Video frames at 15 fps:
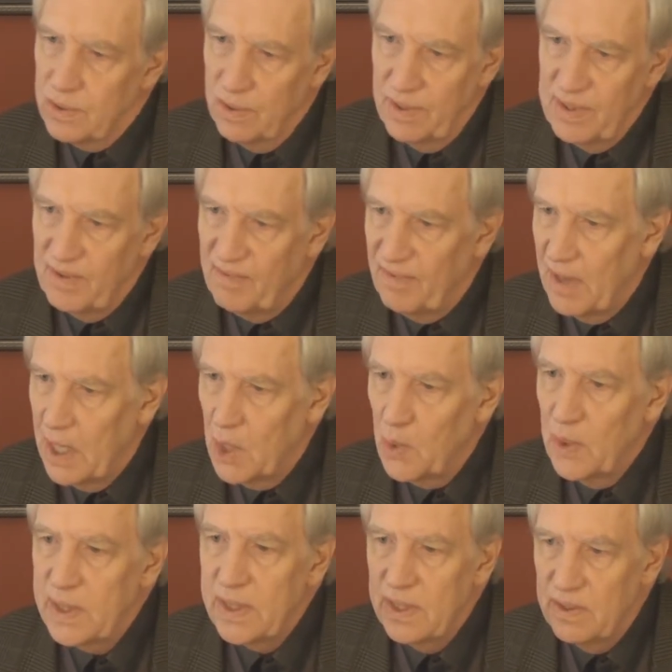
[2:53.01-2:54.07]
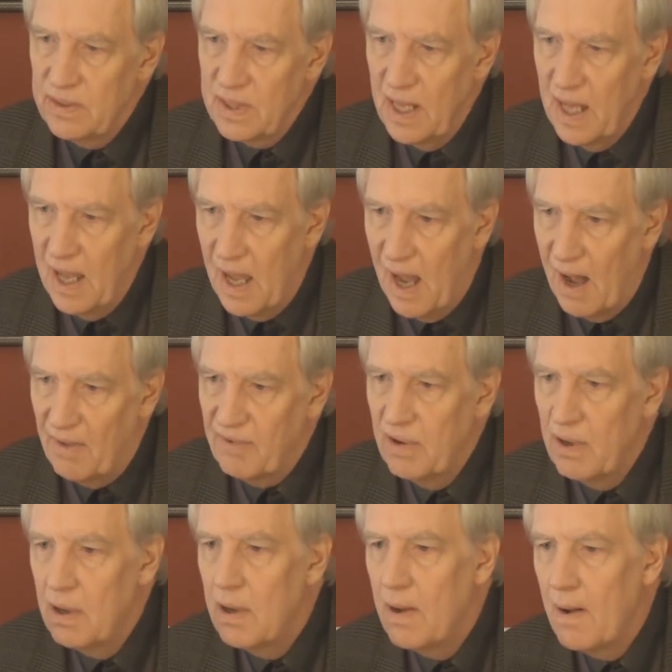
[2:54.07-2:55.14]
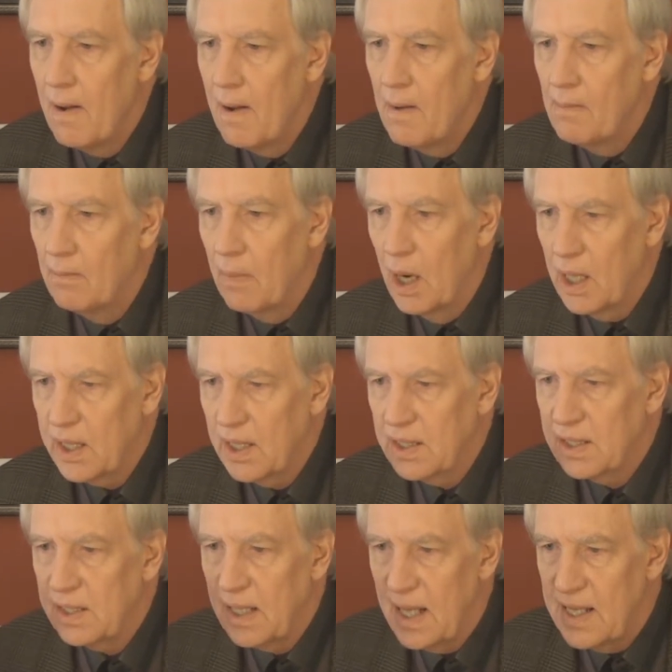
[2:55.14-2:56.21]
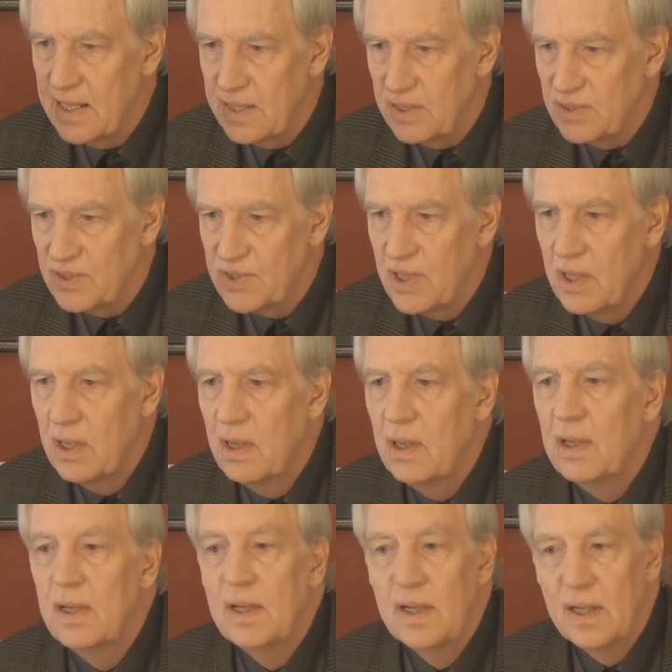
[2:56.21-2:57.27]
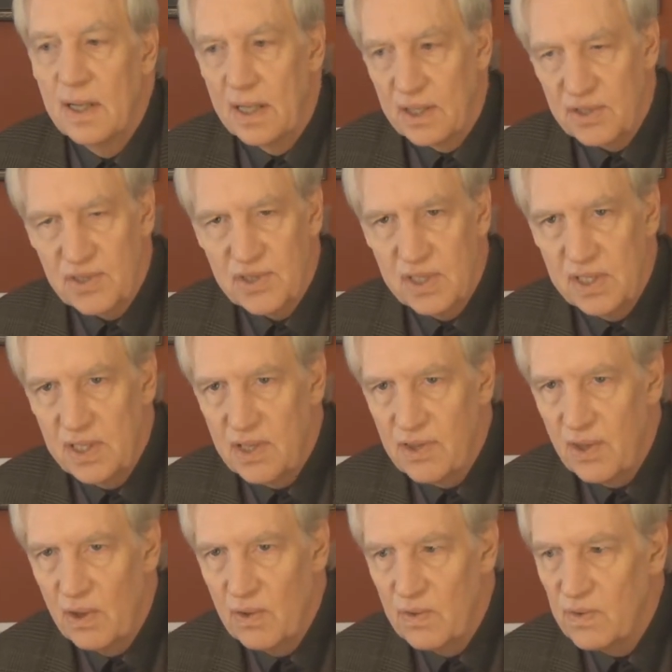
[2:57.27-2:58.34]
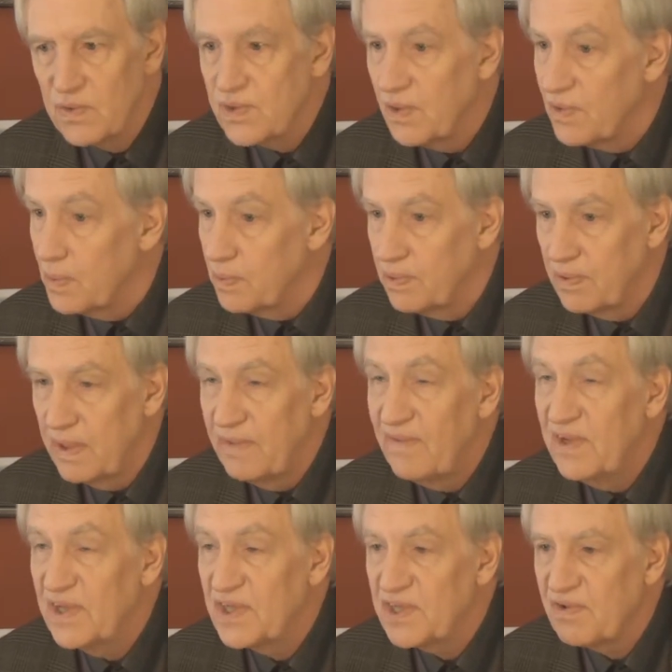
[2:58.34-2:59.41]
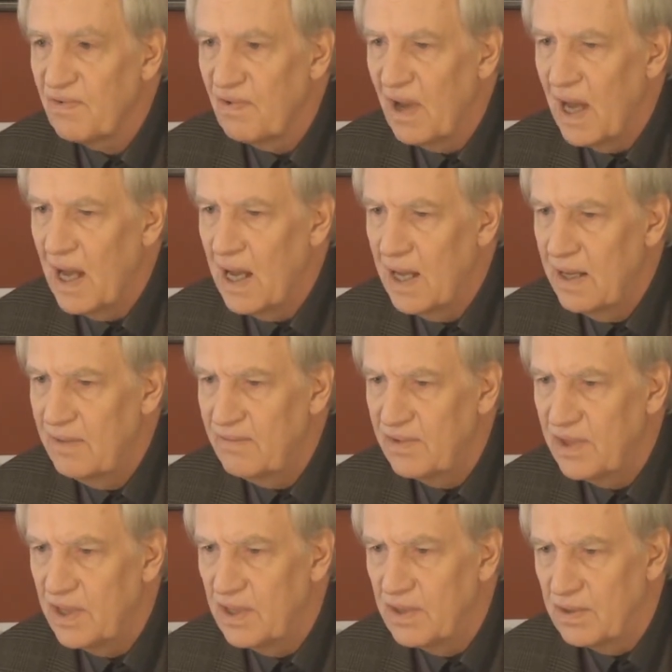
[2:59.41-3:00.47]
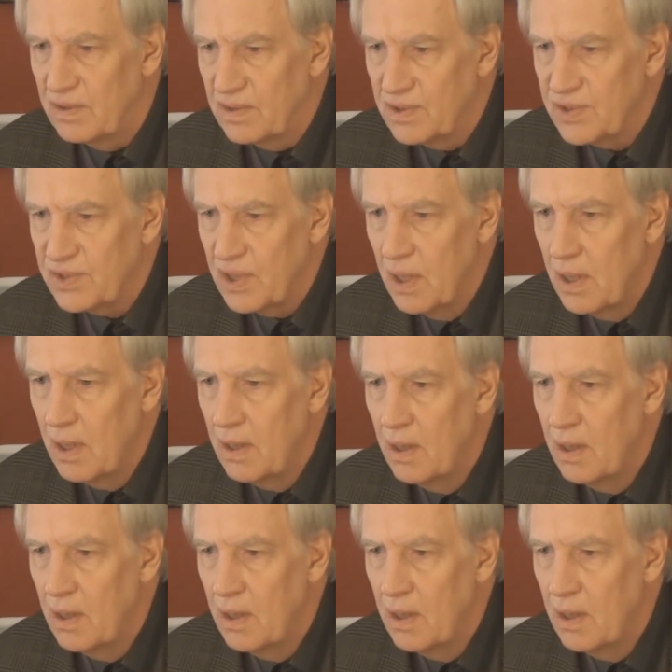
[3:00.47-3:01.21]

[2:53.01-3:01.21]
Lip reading: During the following year and a half, market gains exceeded those of the previous 5 years.